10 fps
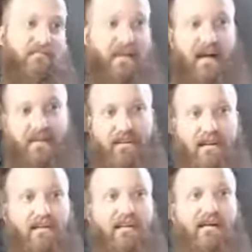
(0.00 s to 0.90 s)
hollered at
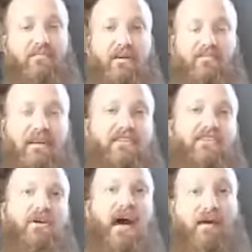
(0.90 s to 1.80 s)
a lot of my friends. You
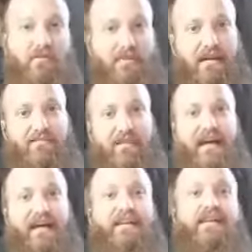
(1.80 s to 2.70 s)
know, I'm a big fan.